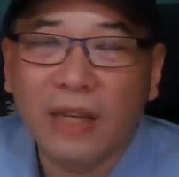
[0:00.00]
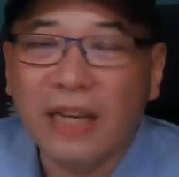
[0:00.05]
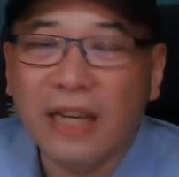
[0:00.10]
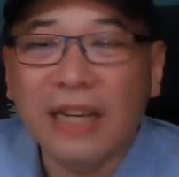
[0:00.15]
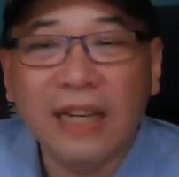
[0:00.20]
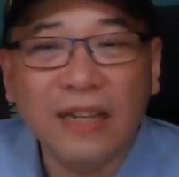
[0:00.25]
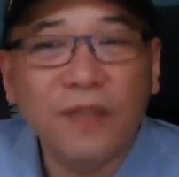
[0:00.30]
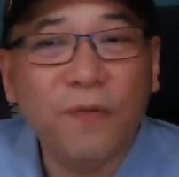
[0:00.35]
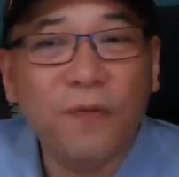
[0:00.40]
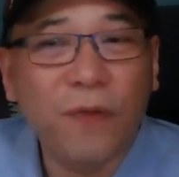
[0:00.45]

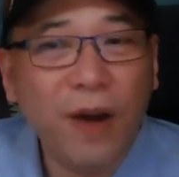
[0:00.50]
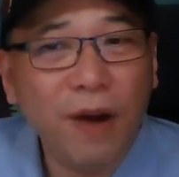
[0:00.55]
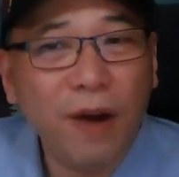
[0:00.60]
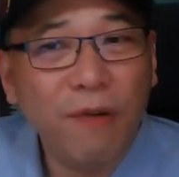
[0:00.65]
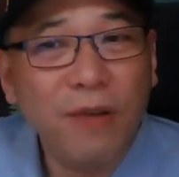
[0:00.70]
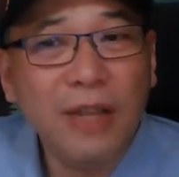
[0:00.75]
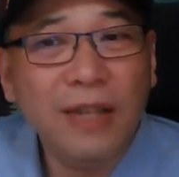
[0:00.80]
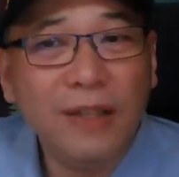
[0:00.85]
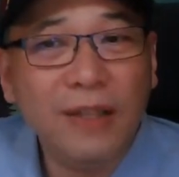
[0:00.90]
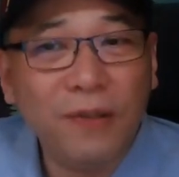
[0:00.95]
it is
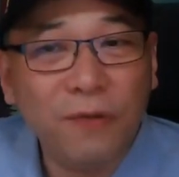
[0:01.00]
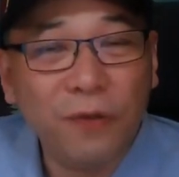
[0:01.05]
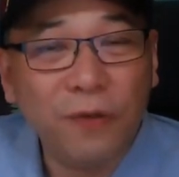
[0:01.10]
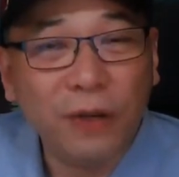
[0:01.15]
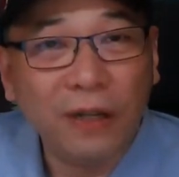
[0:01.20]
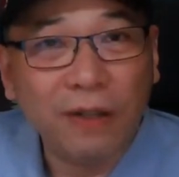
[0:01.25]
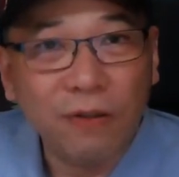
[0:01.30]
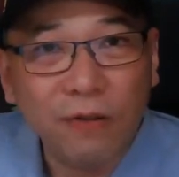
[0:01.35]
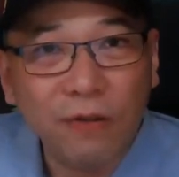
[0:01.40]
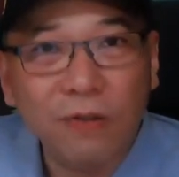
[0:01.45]
very
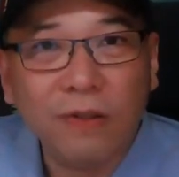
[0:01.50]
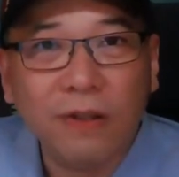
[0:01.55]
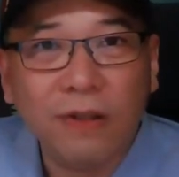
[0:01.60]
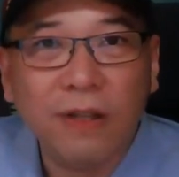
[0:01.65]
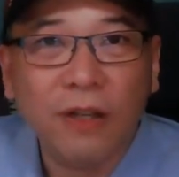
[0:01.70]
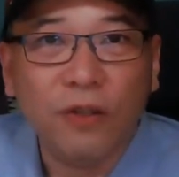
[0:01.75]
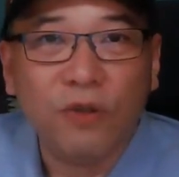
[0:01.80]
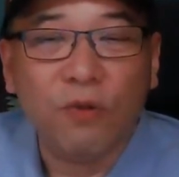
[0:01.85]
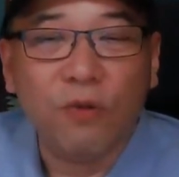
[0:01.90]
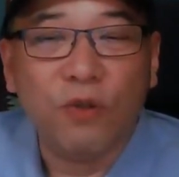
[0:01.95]
difficult
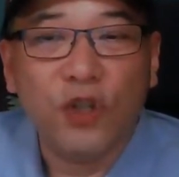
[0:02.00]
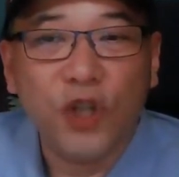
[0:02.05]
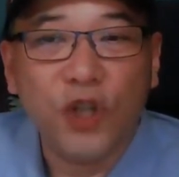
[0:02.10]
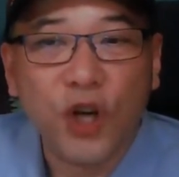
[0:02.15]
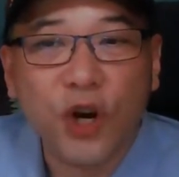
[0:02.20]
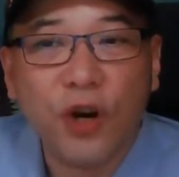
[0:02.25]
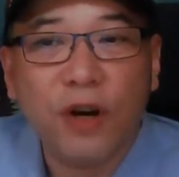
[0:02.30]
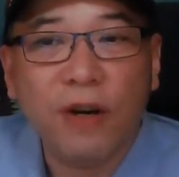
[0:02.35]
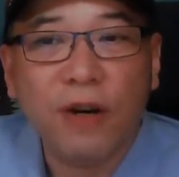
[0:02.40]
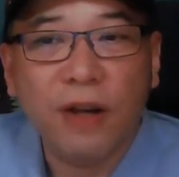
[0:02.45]
to
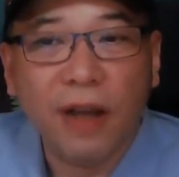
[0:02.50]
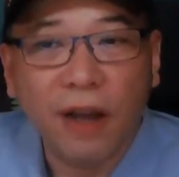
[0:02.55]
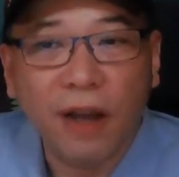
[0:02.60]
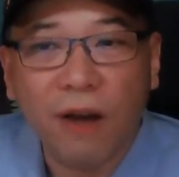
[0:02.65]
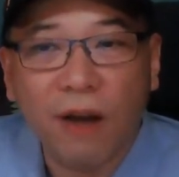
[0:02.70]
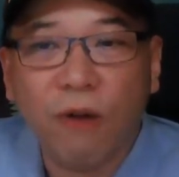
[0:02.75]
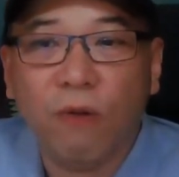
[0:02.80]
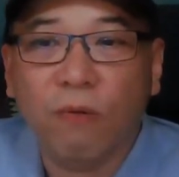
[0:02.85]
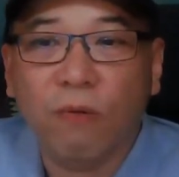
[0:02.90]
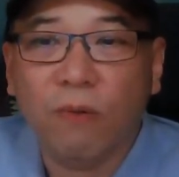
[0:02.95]
churn
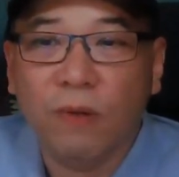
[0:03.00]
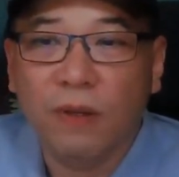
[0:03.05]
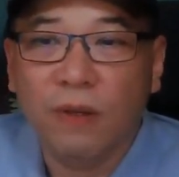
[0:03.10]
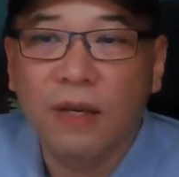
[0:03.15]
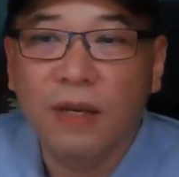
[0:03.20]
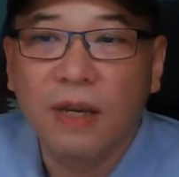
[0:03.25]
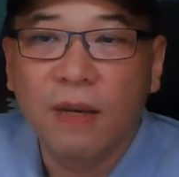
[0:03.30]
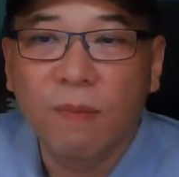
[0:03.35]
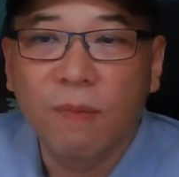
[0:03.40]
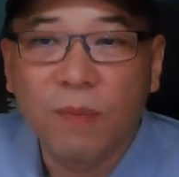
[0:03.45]
out
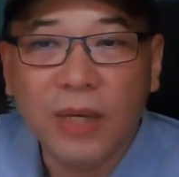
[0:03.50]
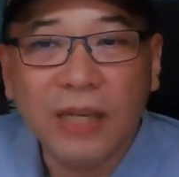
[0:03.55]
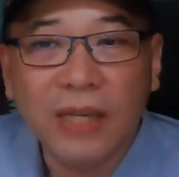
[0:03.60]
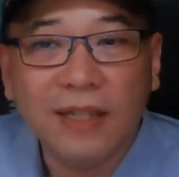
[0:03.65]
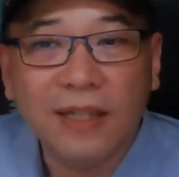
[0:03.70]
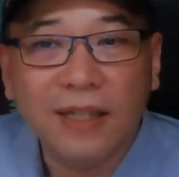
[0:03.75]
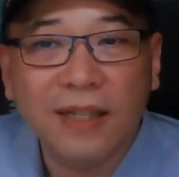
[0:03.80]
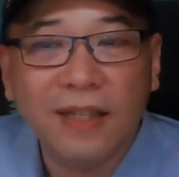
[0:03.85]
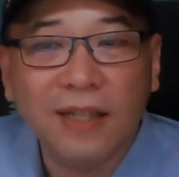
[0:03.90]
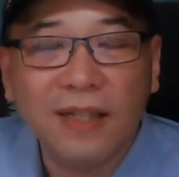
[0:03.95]

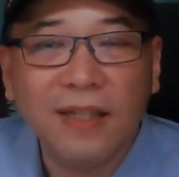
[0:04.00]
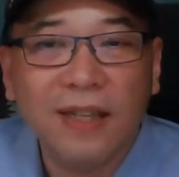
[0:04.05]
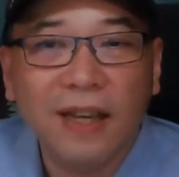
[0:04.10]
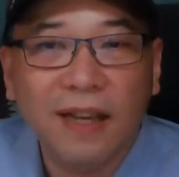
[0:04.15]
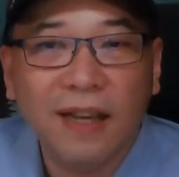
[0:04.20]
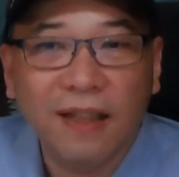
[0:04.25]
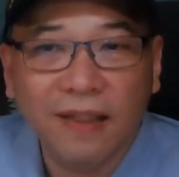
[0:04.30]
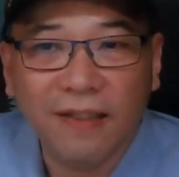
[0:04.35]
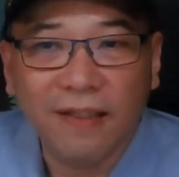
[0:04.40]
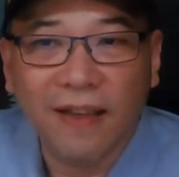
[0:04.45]
pieces
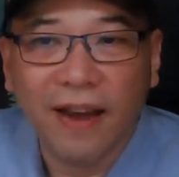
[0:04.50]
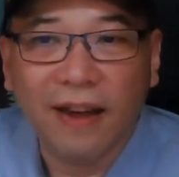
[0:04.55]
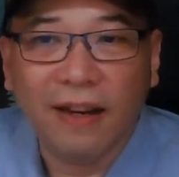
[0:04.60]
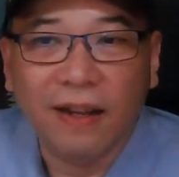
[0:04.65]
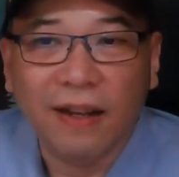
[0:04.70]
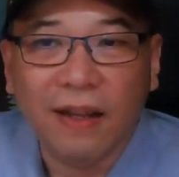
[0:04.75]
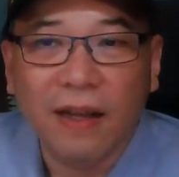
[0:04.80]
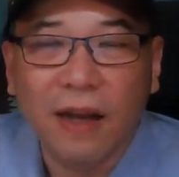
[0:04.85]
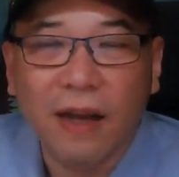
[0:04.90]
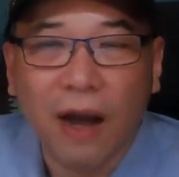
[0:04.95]
that
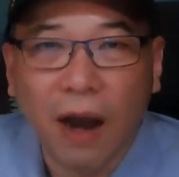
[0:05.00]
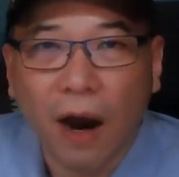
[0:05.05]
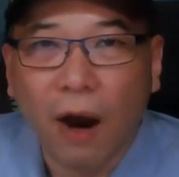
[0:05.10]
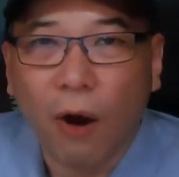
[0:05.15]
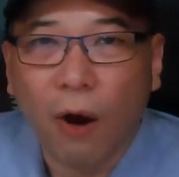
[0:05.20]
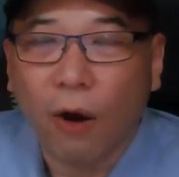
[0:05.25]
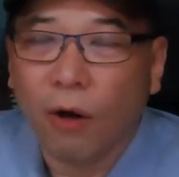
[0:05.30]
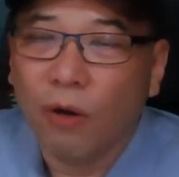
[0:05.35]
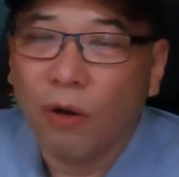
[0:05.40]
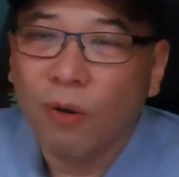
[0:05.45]

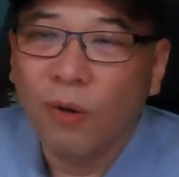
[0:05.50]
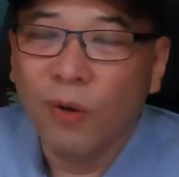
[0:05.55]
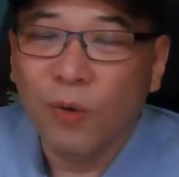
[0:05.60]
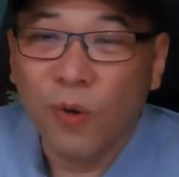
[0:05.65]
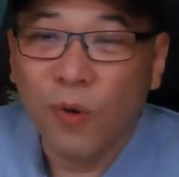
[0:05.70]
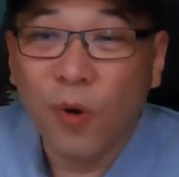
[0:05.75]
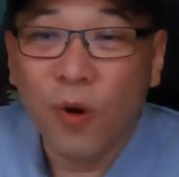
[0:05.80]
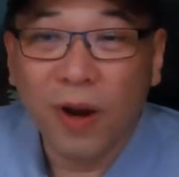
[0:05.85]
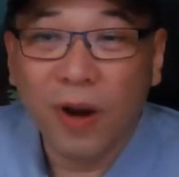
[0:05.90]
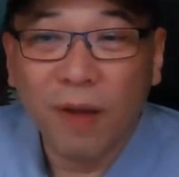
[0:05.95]
are
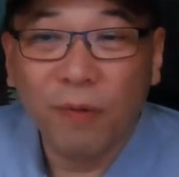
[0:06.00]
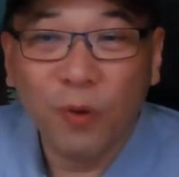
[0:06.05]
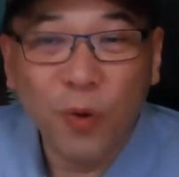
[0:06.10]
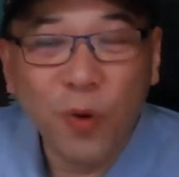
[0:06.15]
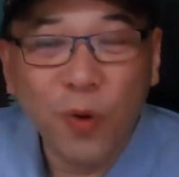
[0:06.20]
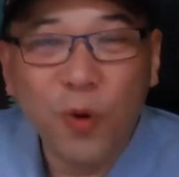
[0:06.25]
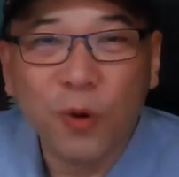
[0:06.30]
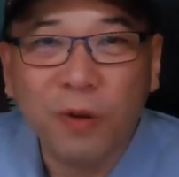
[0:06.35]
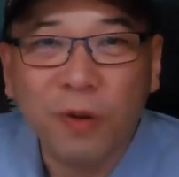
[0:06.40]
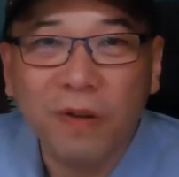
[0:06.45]

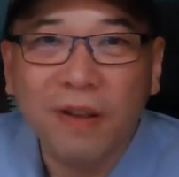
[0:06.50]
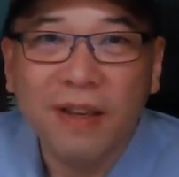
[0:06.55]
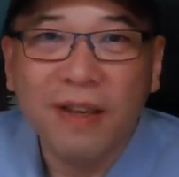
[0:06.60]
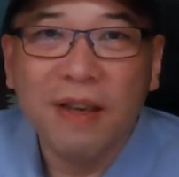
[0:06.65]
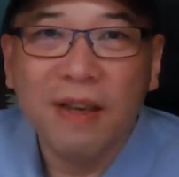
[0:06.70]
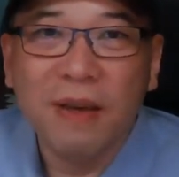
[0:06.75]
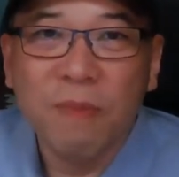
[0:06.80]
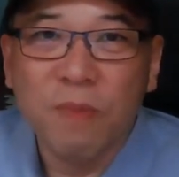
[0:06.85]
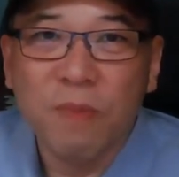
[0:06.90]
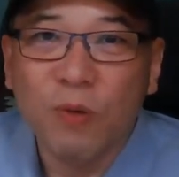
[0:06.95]
quote-unquote
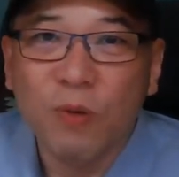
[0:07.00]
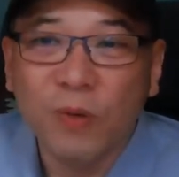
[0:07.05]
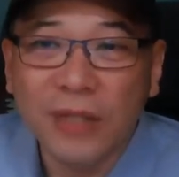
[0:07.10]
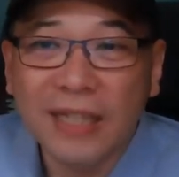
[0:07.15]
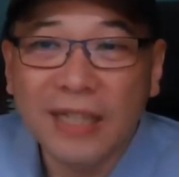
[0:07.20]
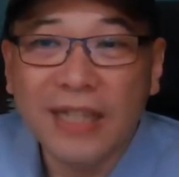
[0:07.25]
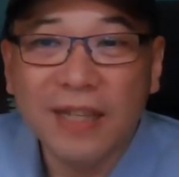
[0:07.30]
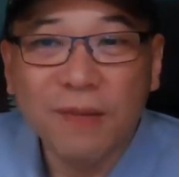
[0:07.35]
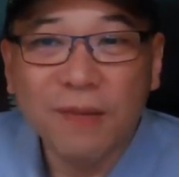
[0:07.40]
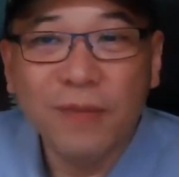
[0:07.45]

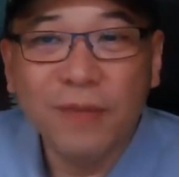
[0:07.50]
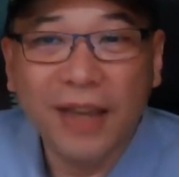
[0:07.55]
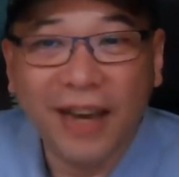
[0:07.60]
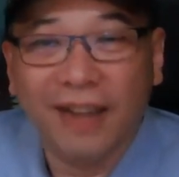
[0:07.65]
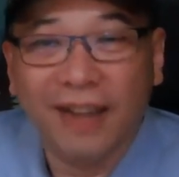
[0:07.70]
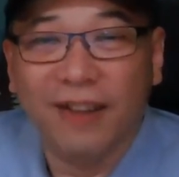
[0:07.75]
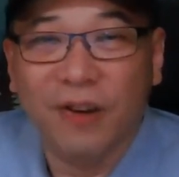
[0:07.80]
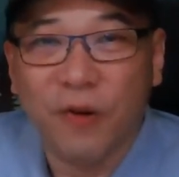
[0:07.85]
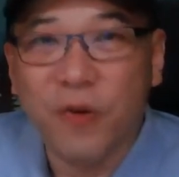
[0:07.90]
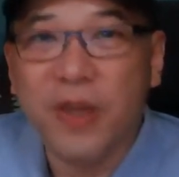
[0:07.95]
museum
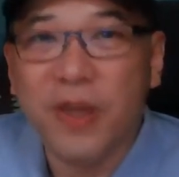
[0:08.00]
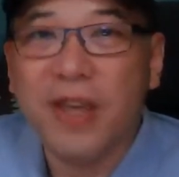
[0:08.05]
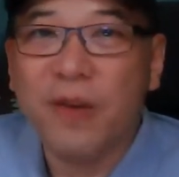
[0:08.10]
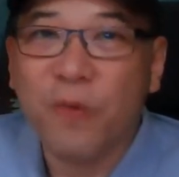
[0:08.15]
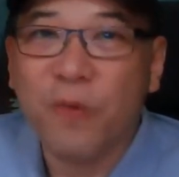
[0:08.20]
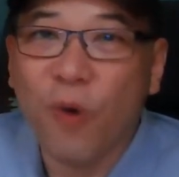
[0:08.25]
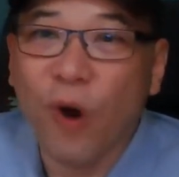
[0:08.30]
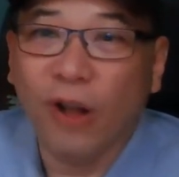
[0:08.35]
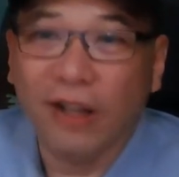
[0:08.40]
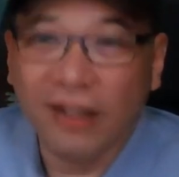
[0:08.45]
gallery
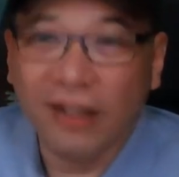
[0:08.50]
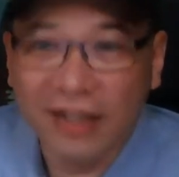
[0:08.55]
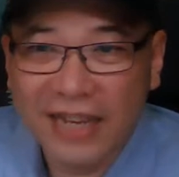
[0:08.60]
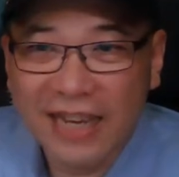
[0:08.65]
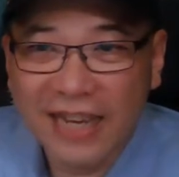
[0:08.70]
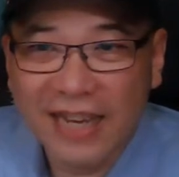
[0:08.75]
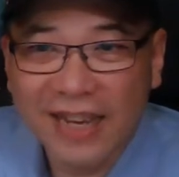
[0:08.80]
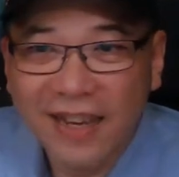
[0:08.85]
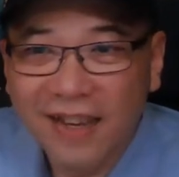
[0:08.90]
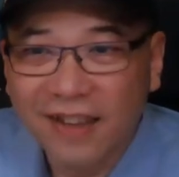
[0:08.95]

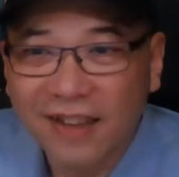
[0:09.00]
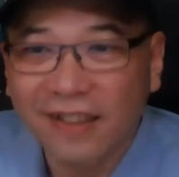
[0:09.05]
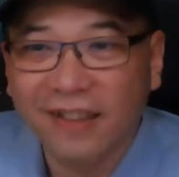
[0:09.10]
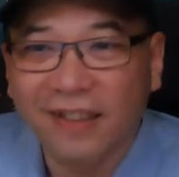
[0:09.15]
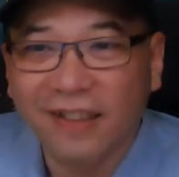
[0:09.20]
quality.